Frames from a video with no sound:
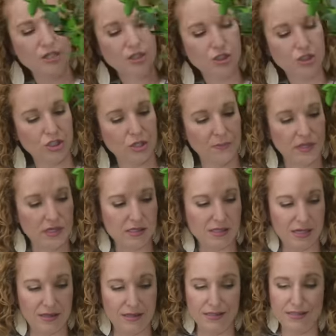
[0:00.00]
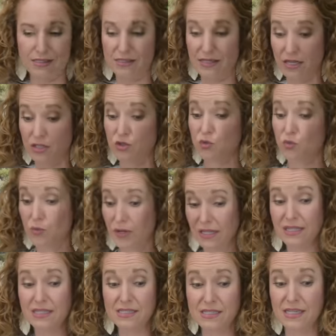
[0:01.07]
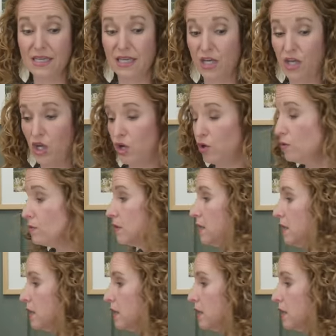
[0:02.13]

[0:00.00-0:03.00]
just shimmy this like this because that is really stinking cute